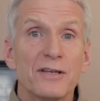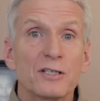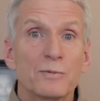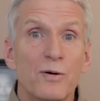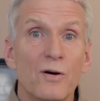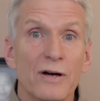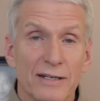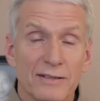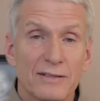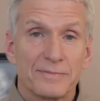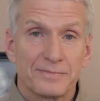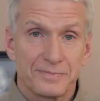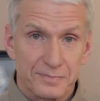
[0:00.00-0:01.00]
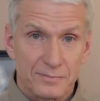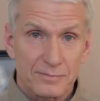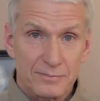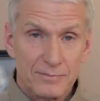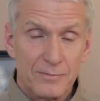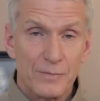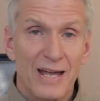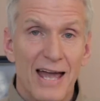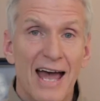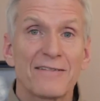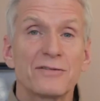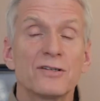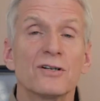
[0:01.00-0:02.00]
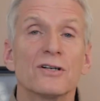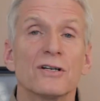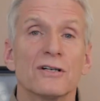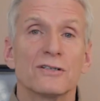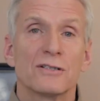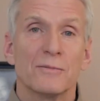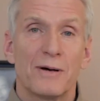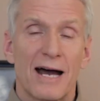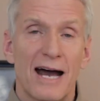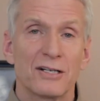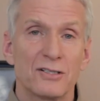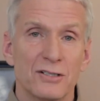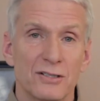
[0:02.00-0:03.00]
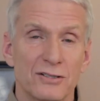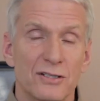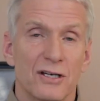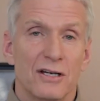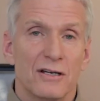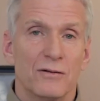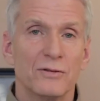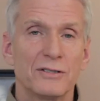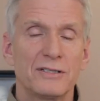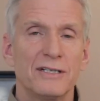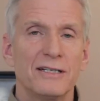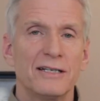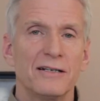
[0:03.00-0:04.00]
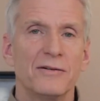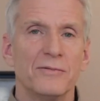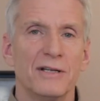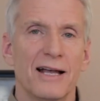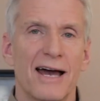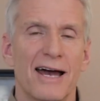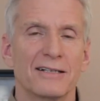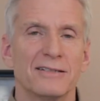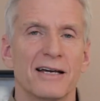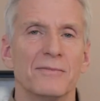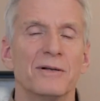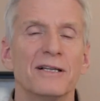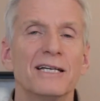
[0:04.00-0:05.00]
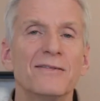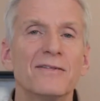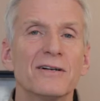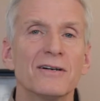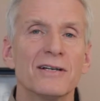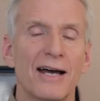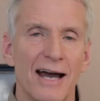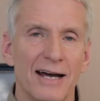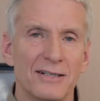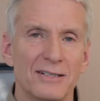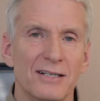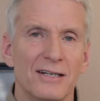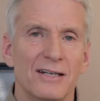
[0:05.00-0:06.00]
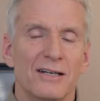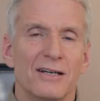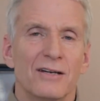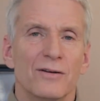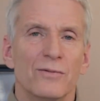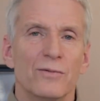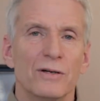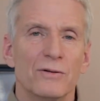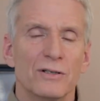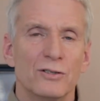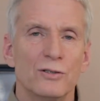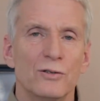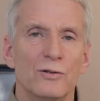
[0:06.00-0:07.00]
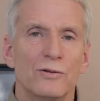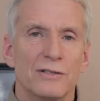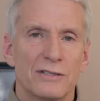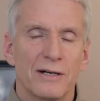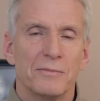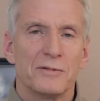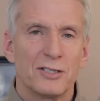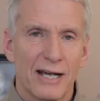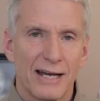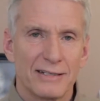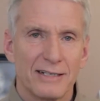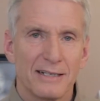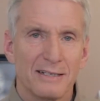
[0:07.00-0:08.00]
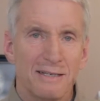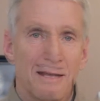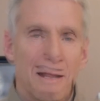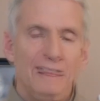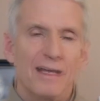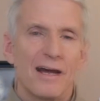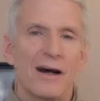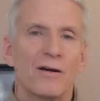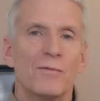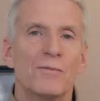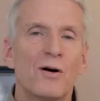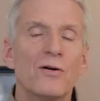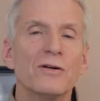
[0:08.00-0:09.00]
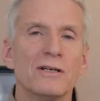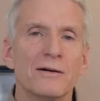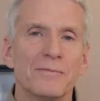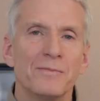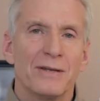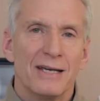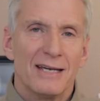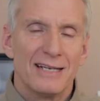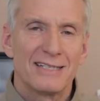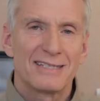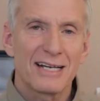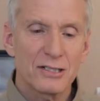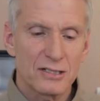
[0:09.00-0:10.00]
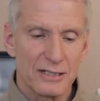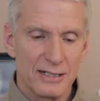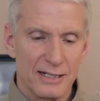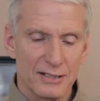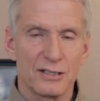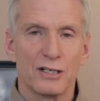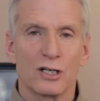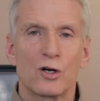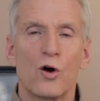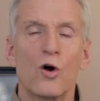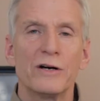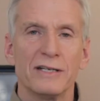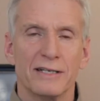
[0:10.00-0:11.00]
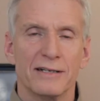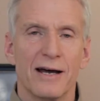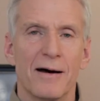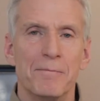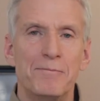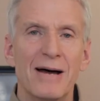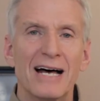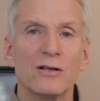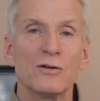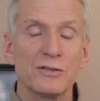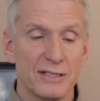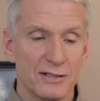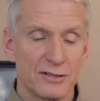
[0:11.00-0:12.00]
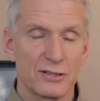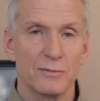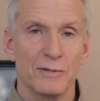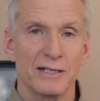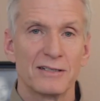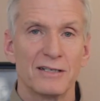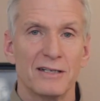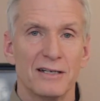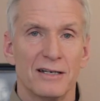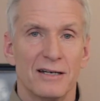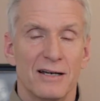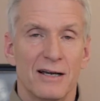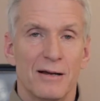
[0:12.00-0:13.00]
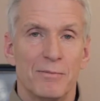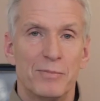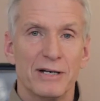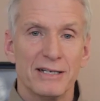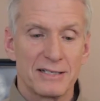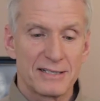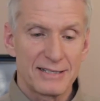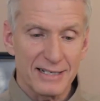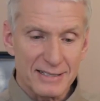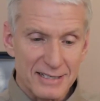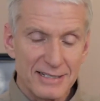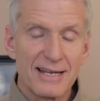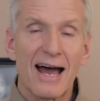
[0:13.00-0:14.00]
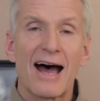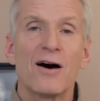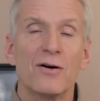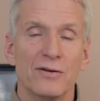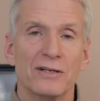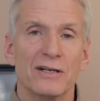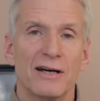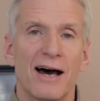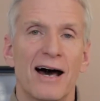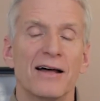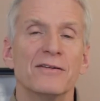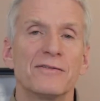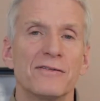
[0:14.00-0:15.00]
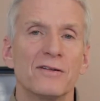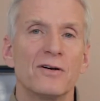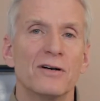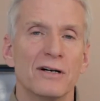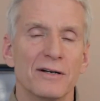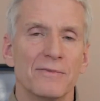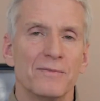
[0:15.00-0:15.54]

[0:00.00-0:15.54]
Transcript: this point, after some postures, we'll sit in and relax, and believe it or not, we will do some chanting. A harmonium essentially is an accordion, a bellows instrument, but it sets down on the floor.